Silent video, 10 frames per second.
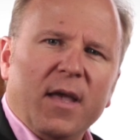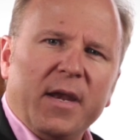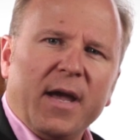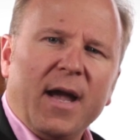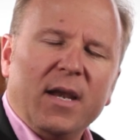
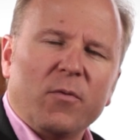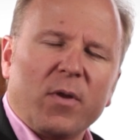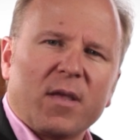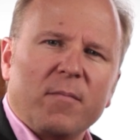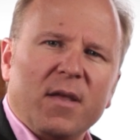And I highly
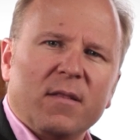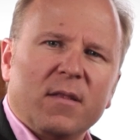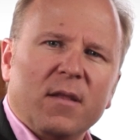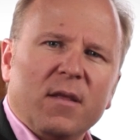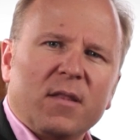recommend
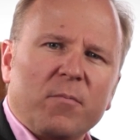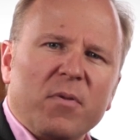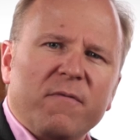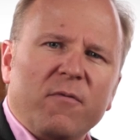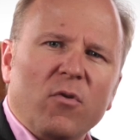that
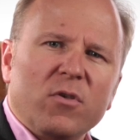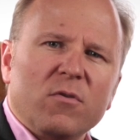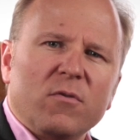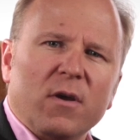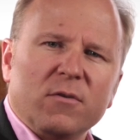before
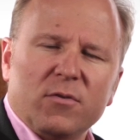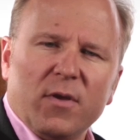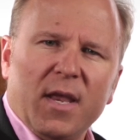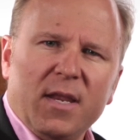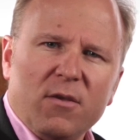you go to
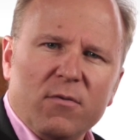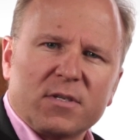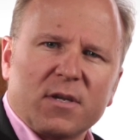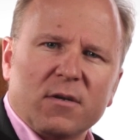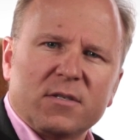any
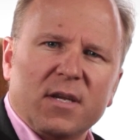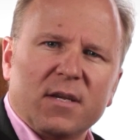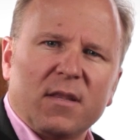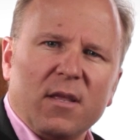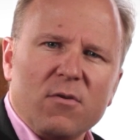U.S.
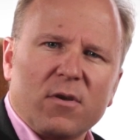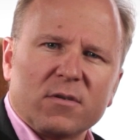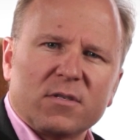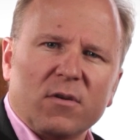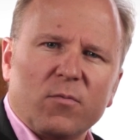consulate that you
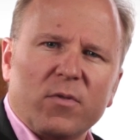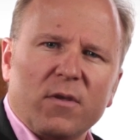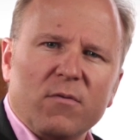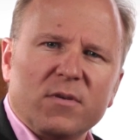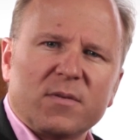consult with a
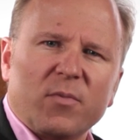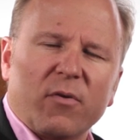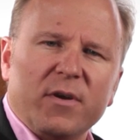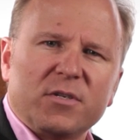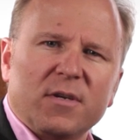U.S.
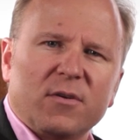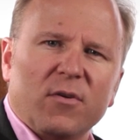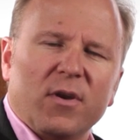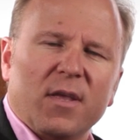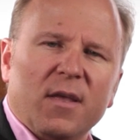immigration
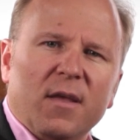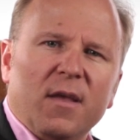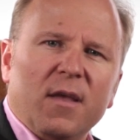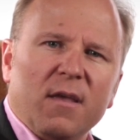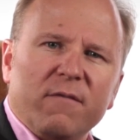attorney
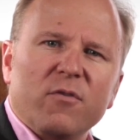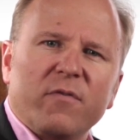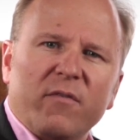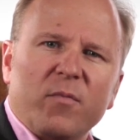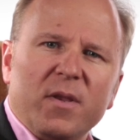if
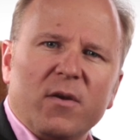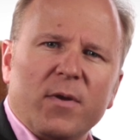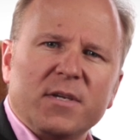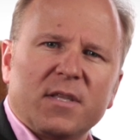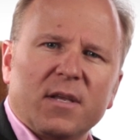you've ever been
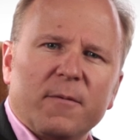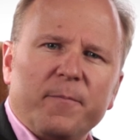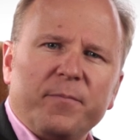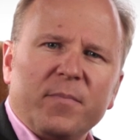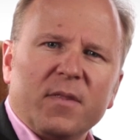arrested,
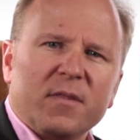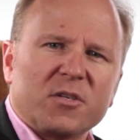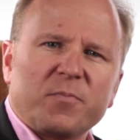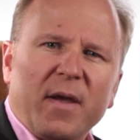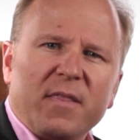
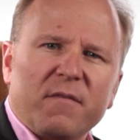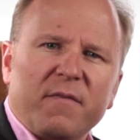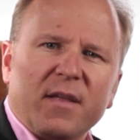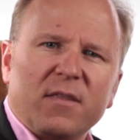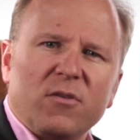despite the
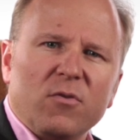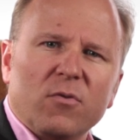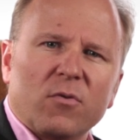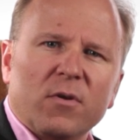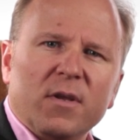fact that
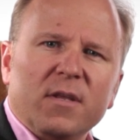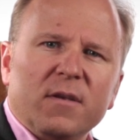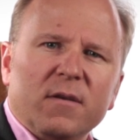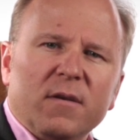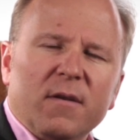your
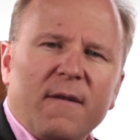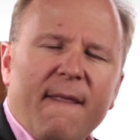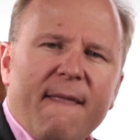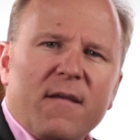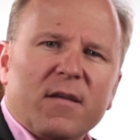
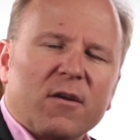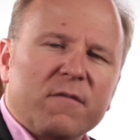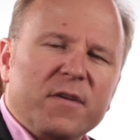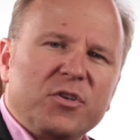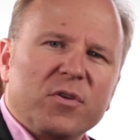
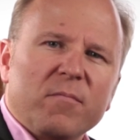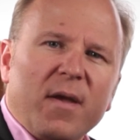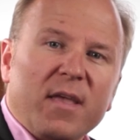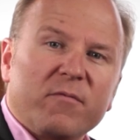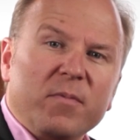conviction
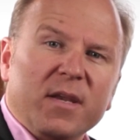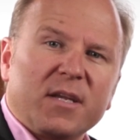may have been